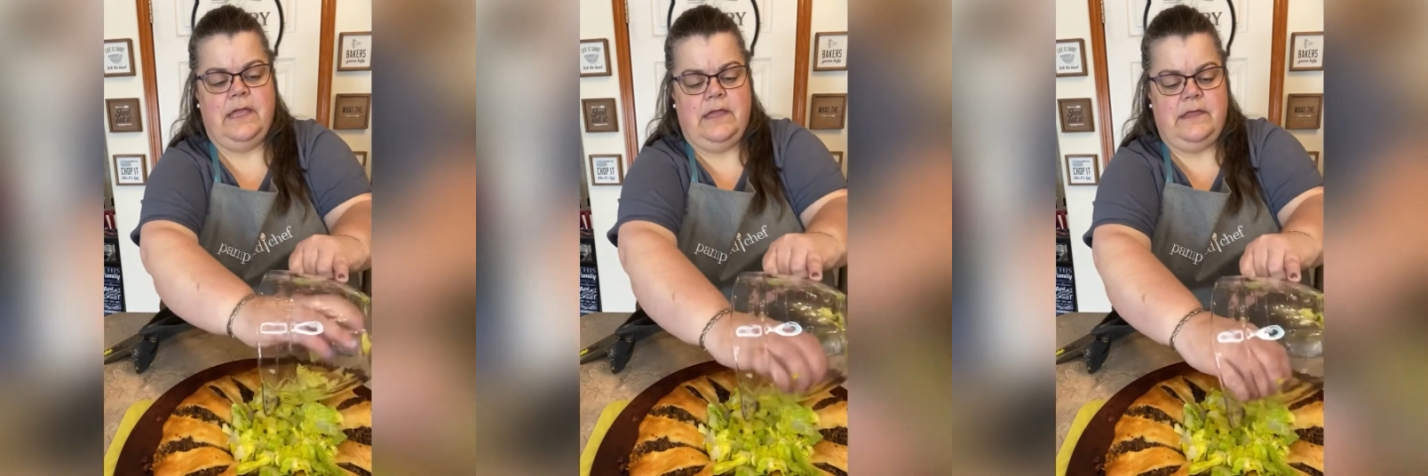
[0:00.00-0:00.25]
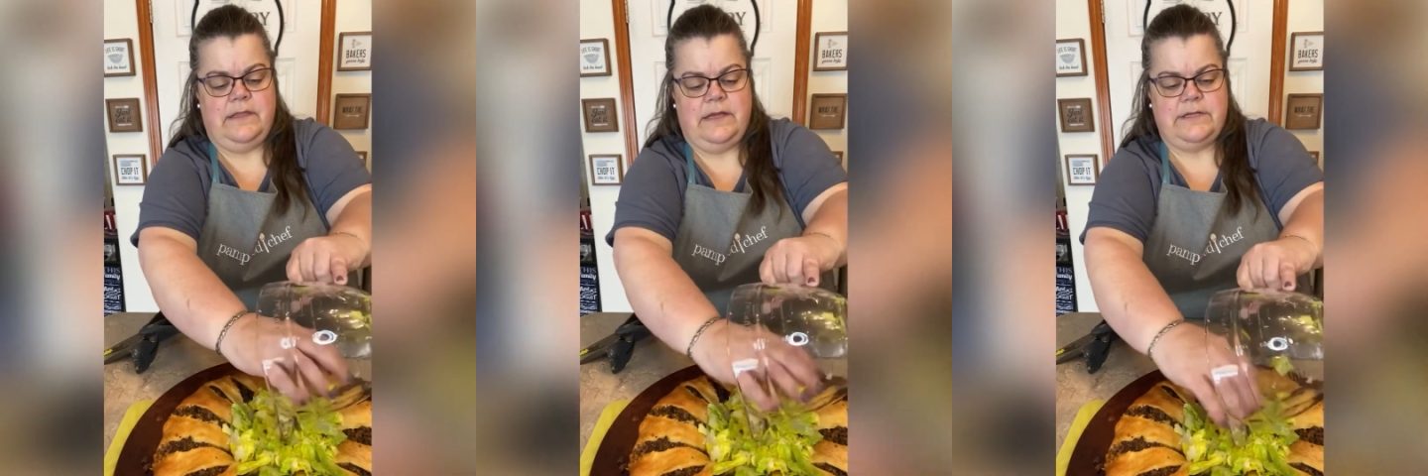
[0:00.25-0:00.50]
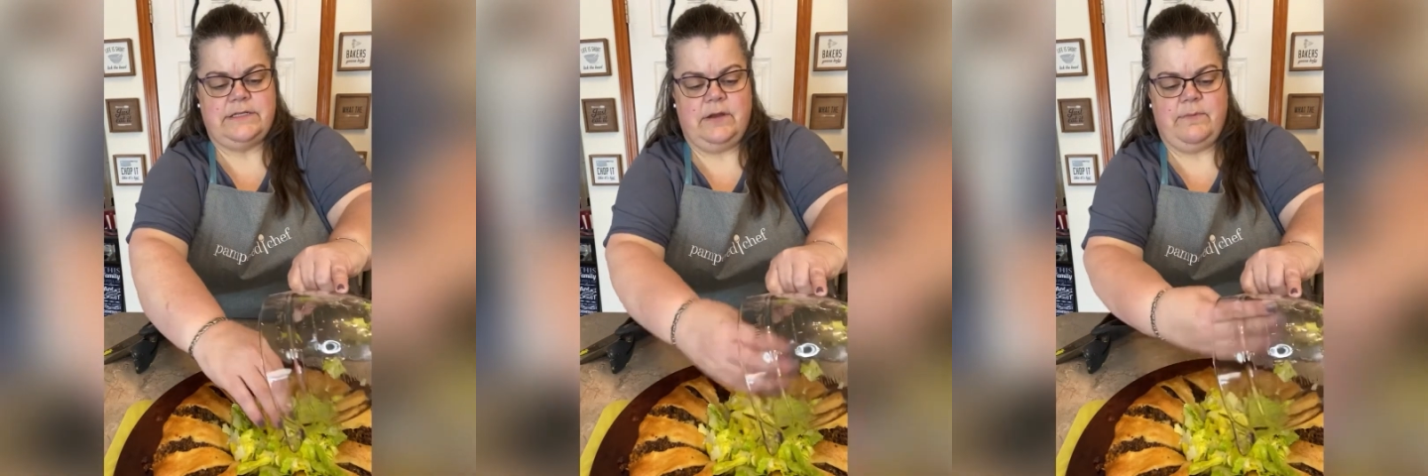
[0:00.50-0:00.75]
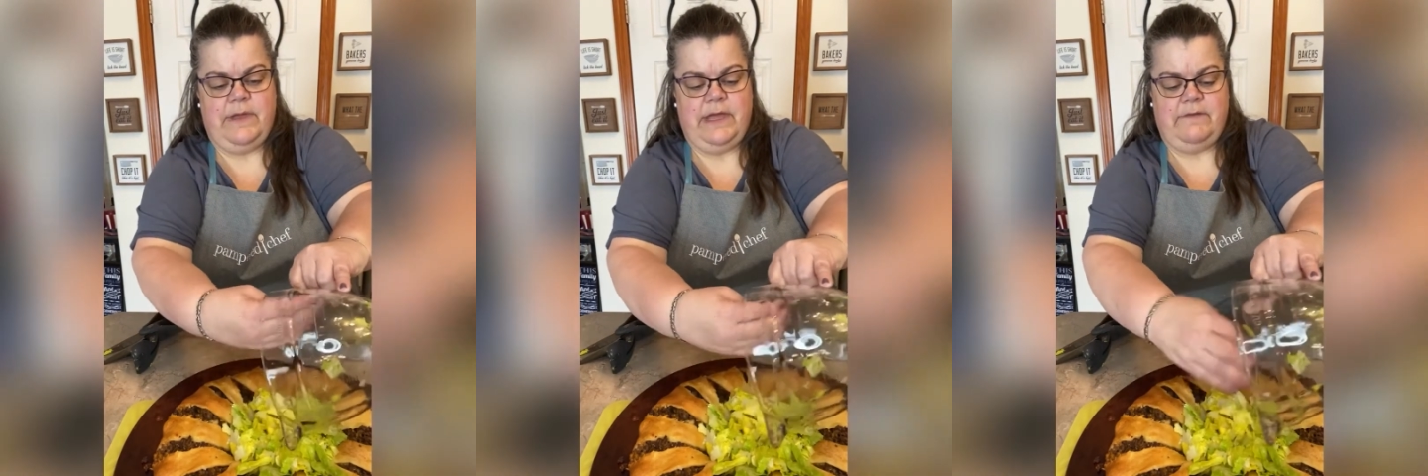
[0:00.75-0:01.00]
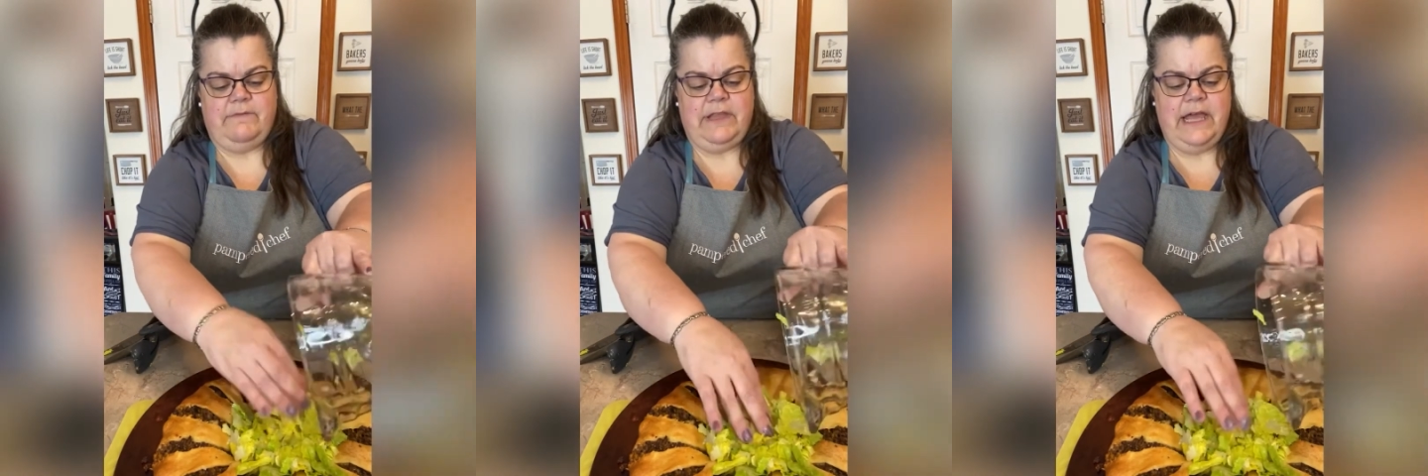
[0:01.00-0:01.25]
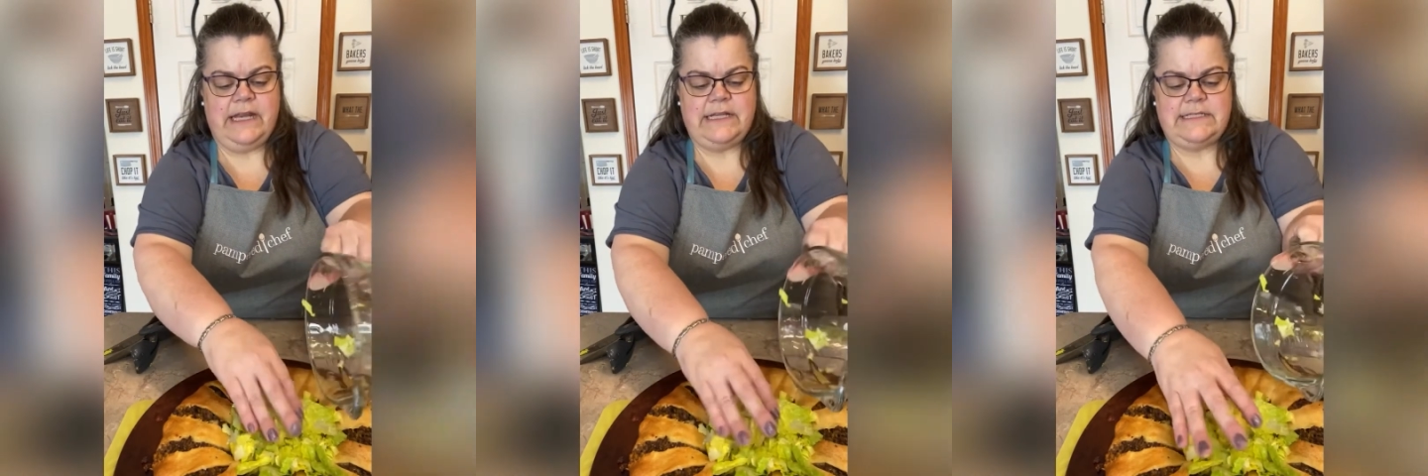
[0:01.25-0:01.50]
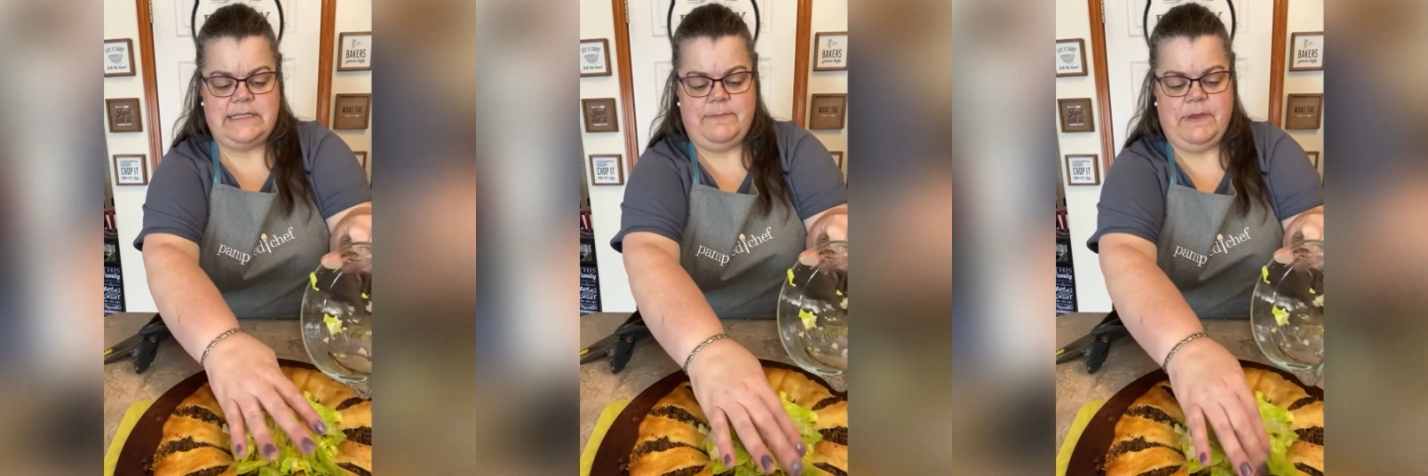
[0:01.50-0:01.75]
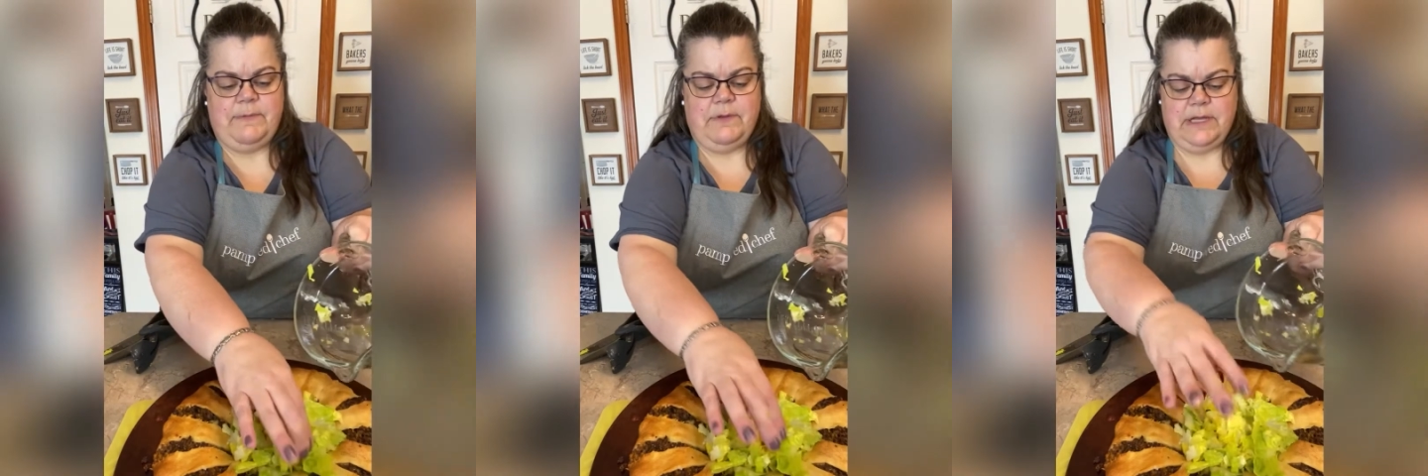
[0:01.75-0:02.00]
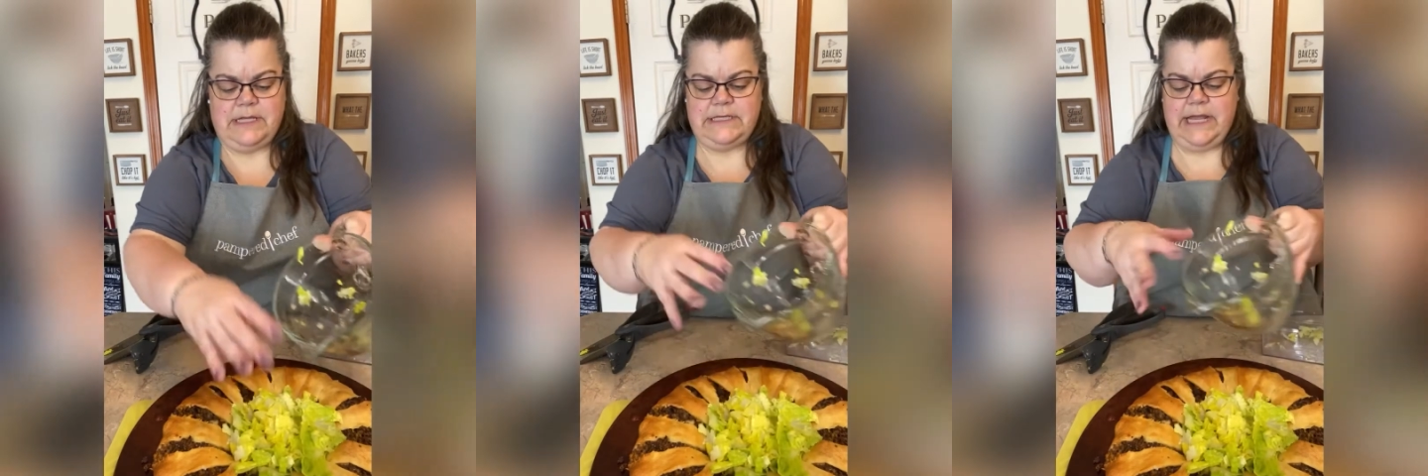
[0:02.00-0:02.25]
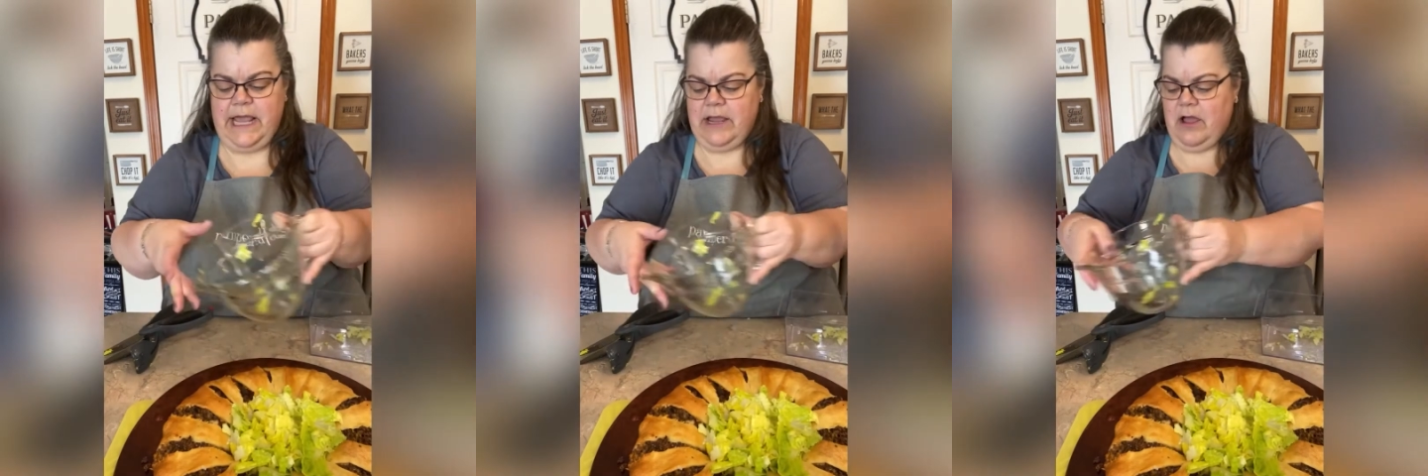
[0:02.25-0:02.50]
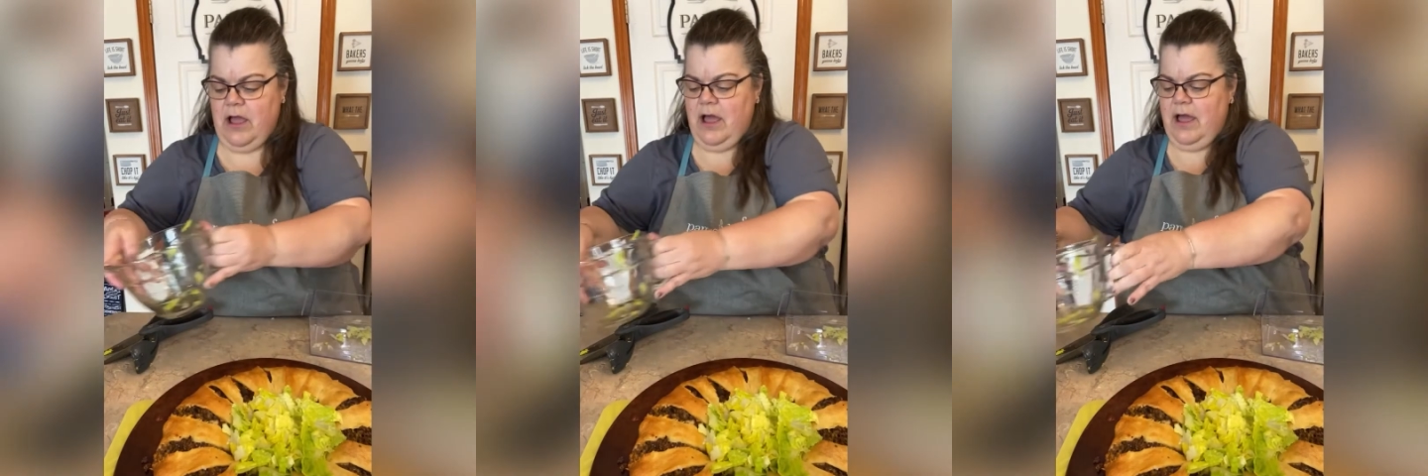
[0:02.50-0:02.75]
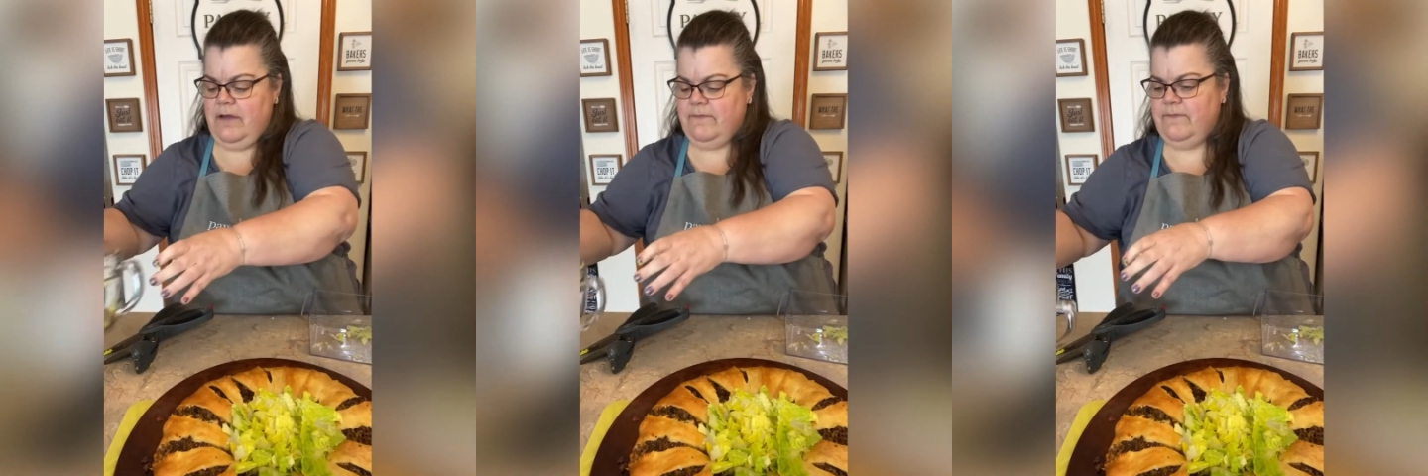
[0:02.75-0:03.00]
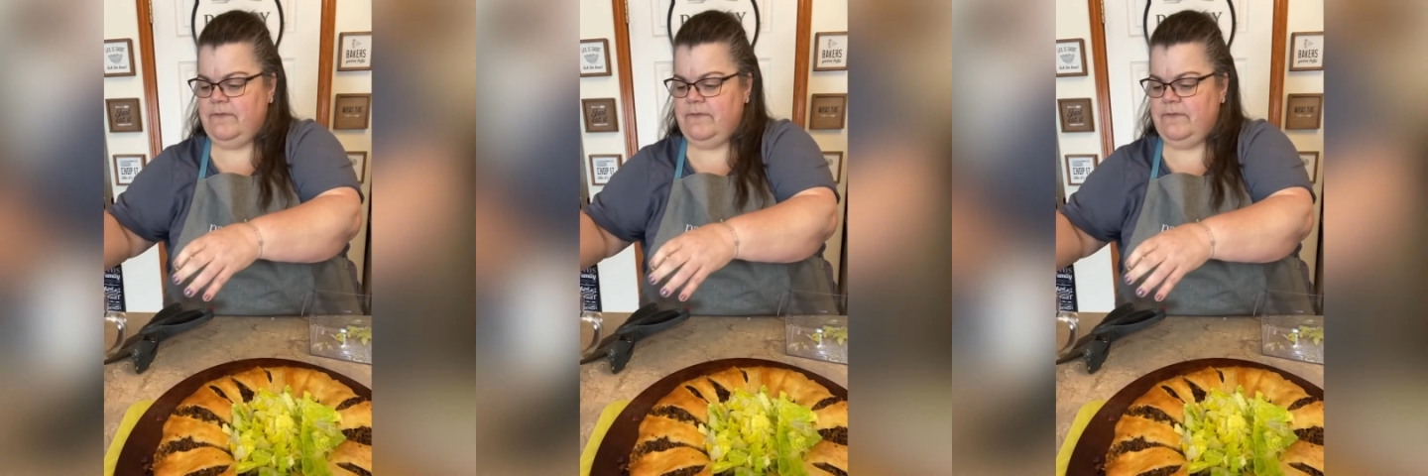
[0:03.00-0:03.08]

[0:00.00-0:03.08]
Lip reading: There's our bed of lettuce that people can take off.